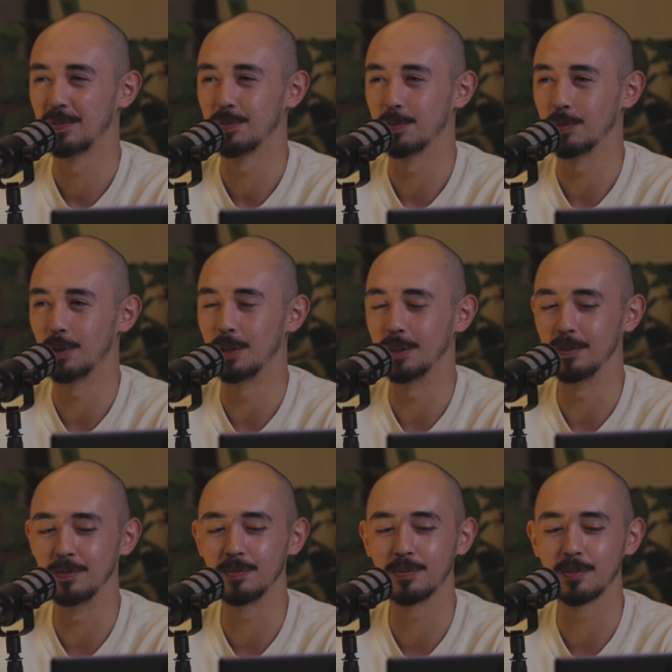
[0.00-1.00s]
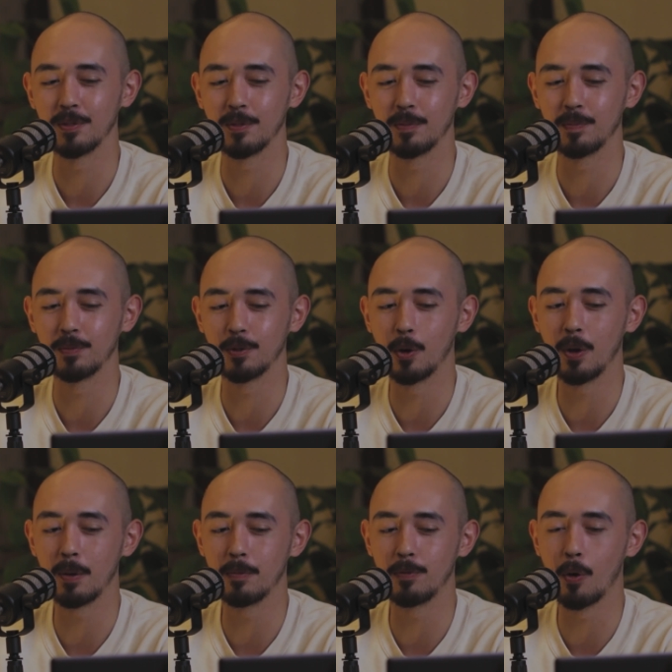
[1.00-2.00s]
Well, going
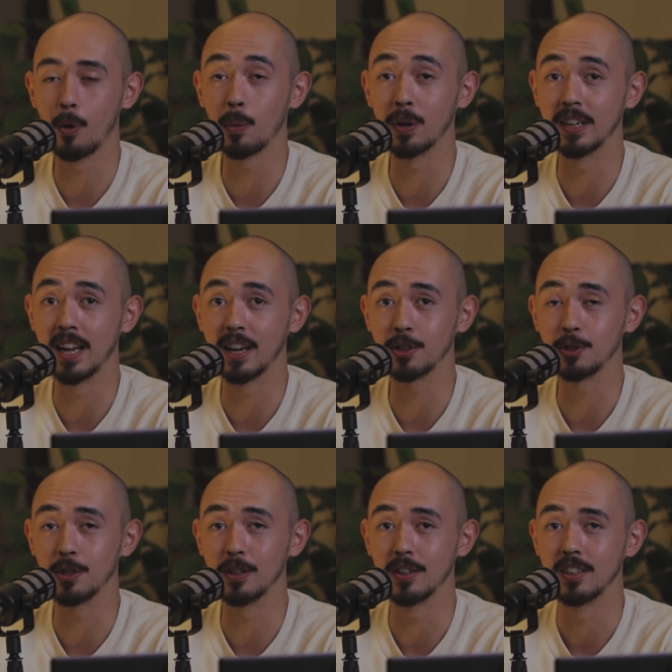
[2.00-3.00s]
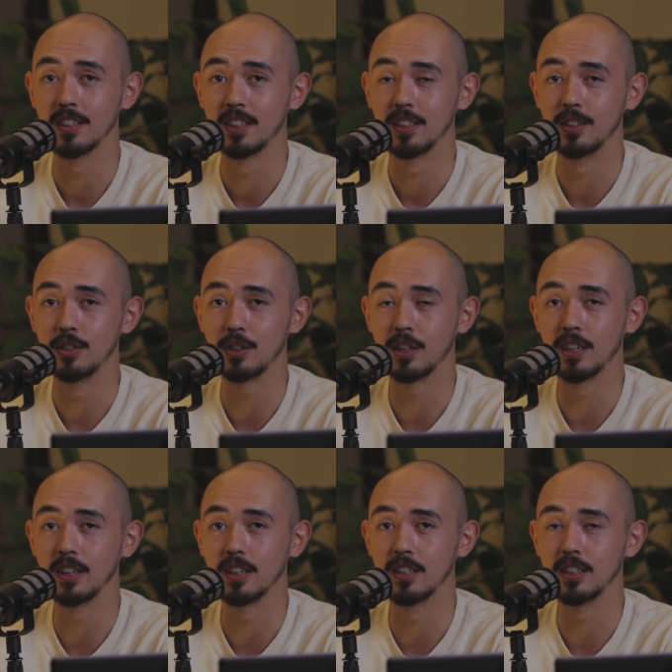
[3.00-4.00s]
forward, actually,
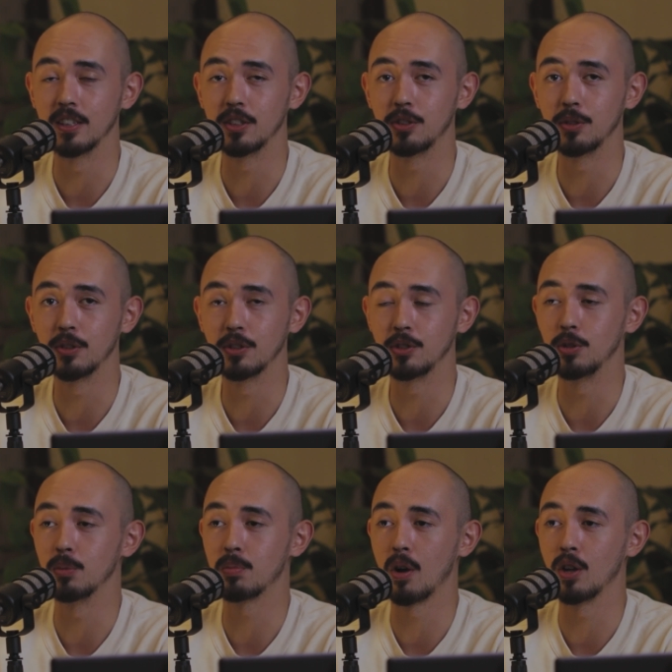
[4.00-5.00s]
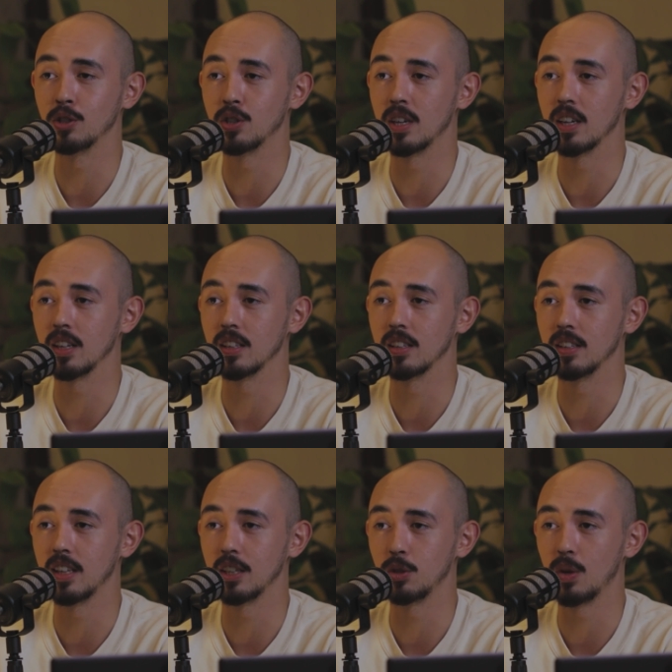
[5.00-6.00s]
looking to this new project
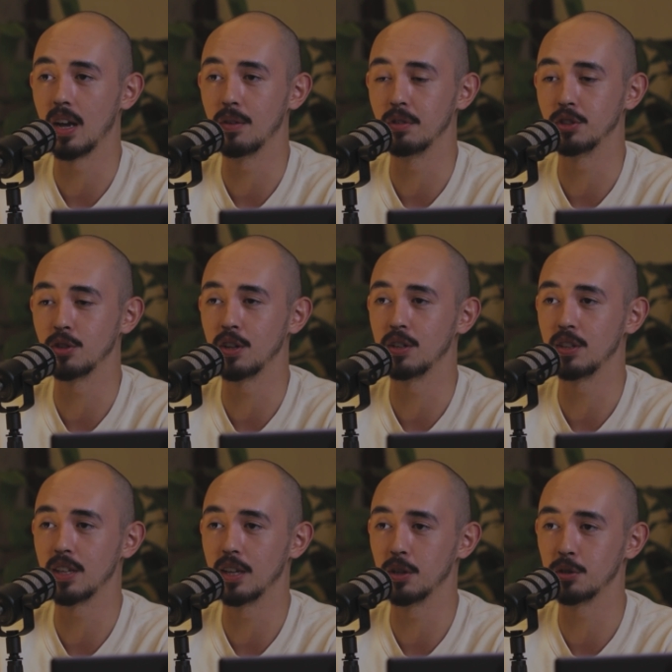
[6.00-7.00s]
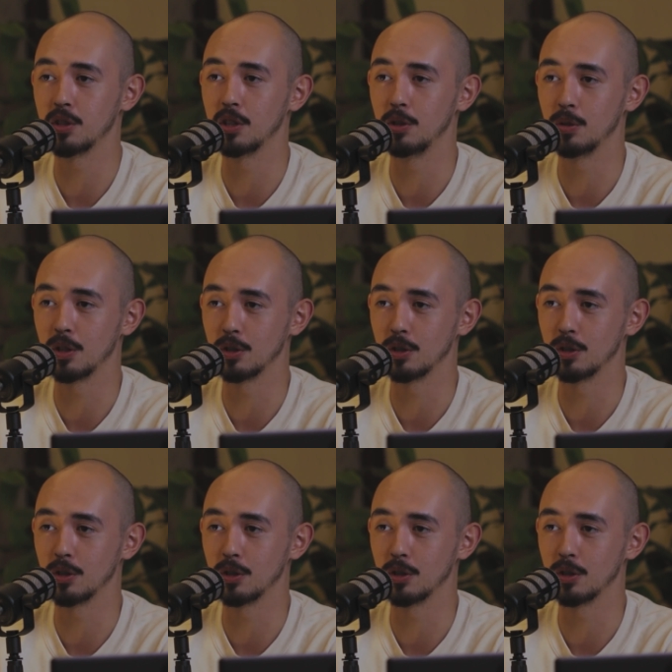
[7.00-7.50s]
that you have, is there anything else that you can